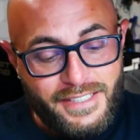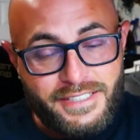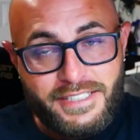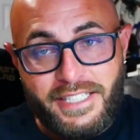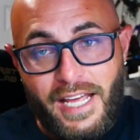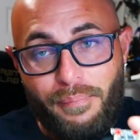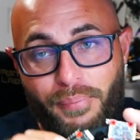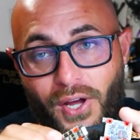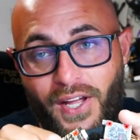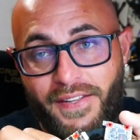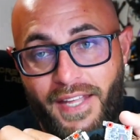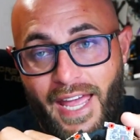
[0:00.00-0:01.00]
Step
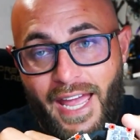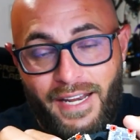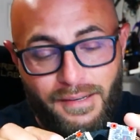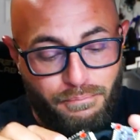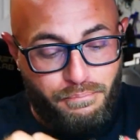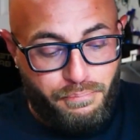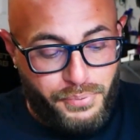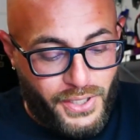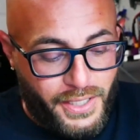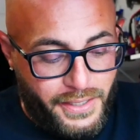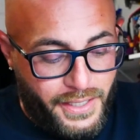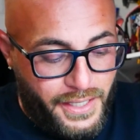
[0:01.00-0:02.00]
on that,
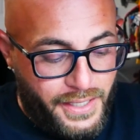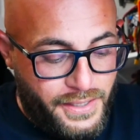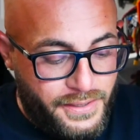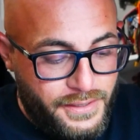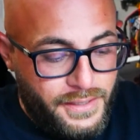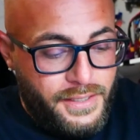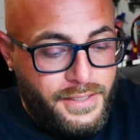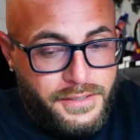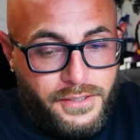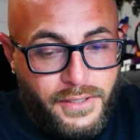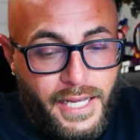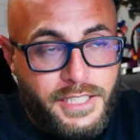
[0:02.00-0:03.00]
buddy.
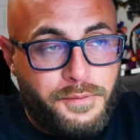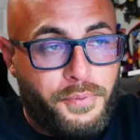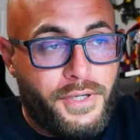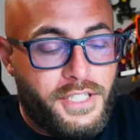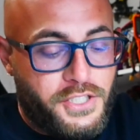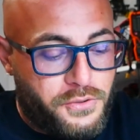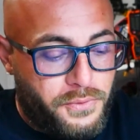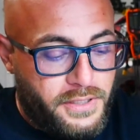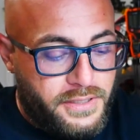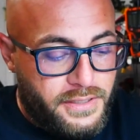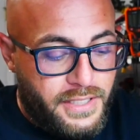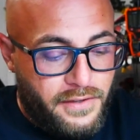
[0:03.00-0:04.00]
So that's pretty
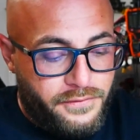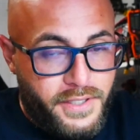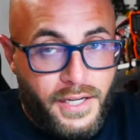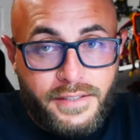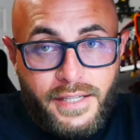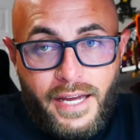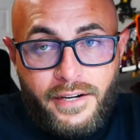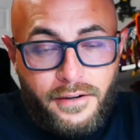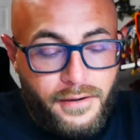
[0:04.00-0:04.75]
sweet that they've done that, all